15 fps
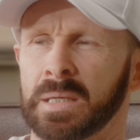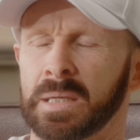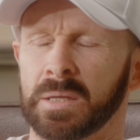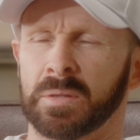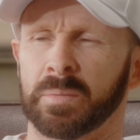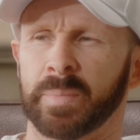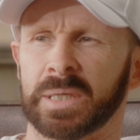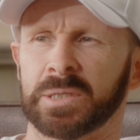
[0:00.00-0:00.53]
Yeah,
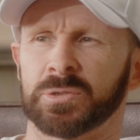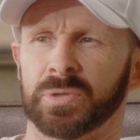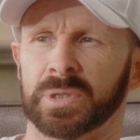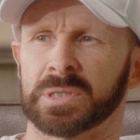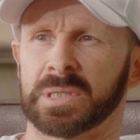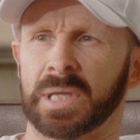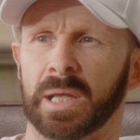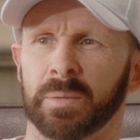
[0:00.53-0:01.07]
the
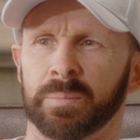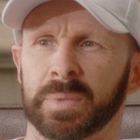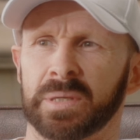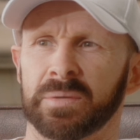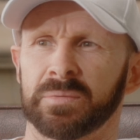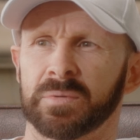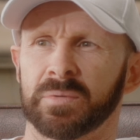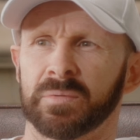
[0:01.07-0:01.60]
Matrix helped
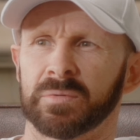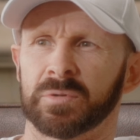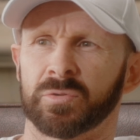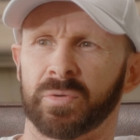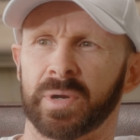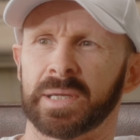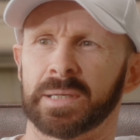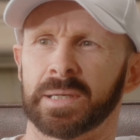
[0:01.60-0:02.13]
me
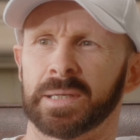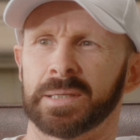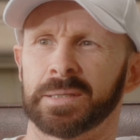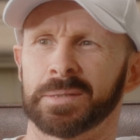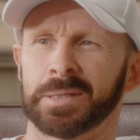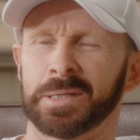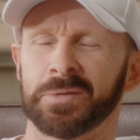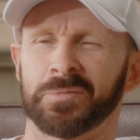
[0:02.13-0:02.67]
greatly,
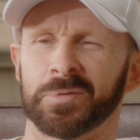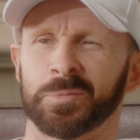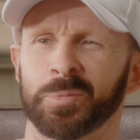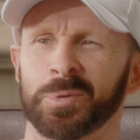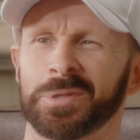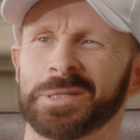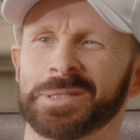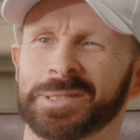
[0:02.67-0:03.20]
even
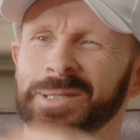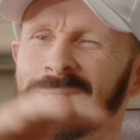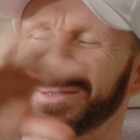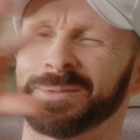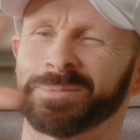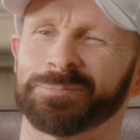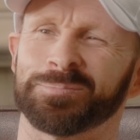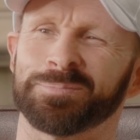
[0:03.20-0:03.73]
with these
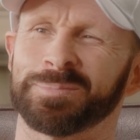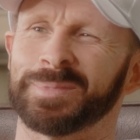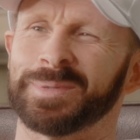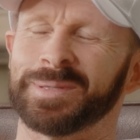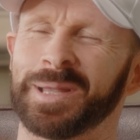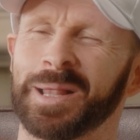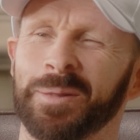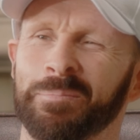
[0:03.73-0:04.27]
little
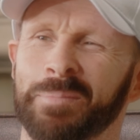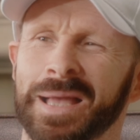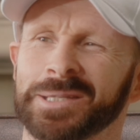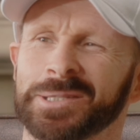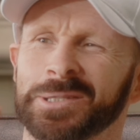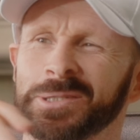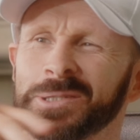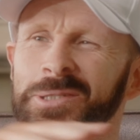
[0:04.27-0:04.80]
little
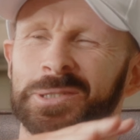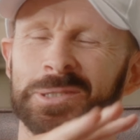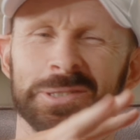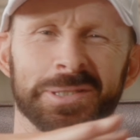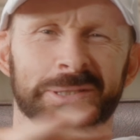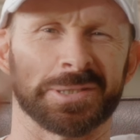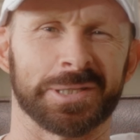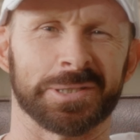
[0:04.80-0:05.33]
messages.
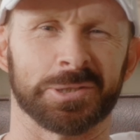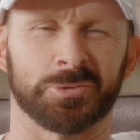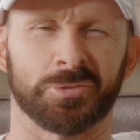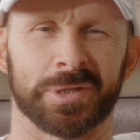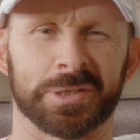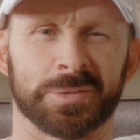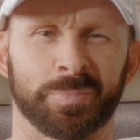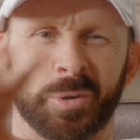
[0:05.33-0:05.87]
It says
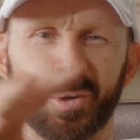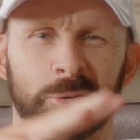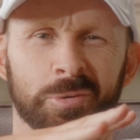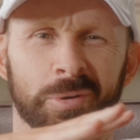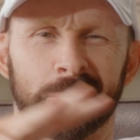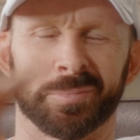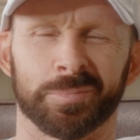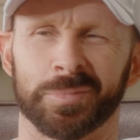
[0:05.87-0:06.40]
trace
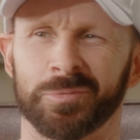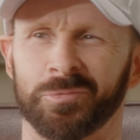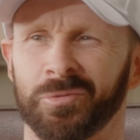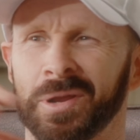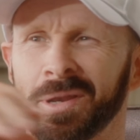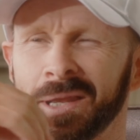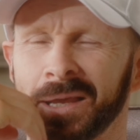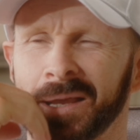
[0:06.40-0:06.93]
program
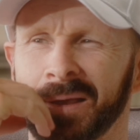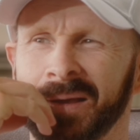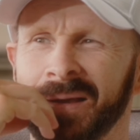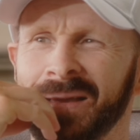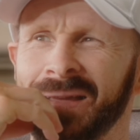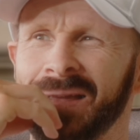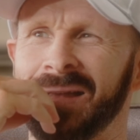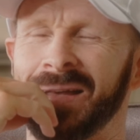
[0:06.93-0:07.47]
running.
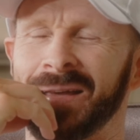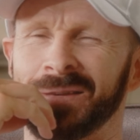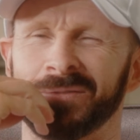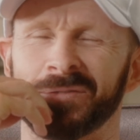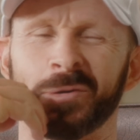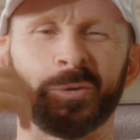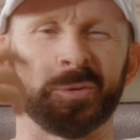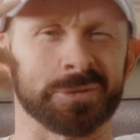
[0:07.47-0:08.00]
And
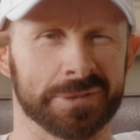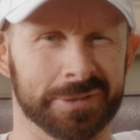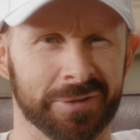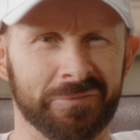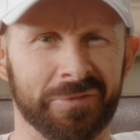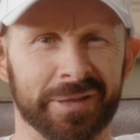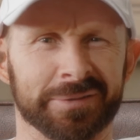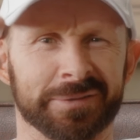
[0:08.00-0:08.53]
of course, the
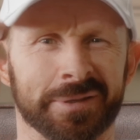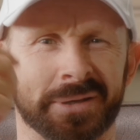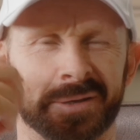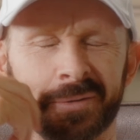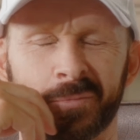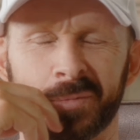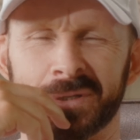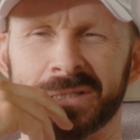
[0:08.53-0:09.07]
event
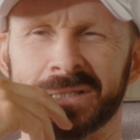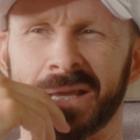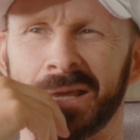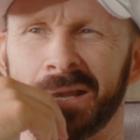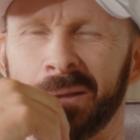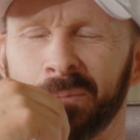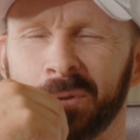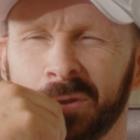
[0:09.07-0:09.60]
that we're
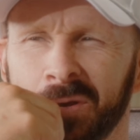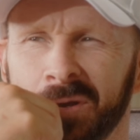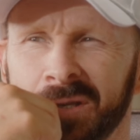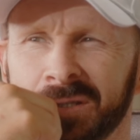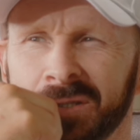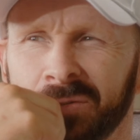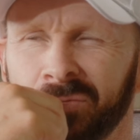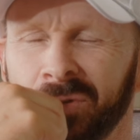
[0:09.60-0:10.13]
setting up here
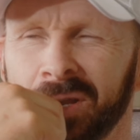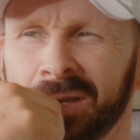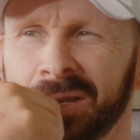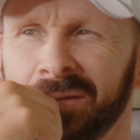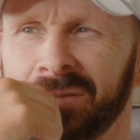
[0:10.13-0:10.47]
is a running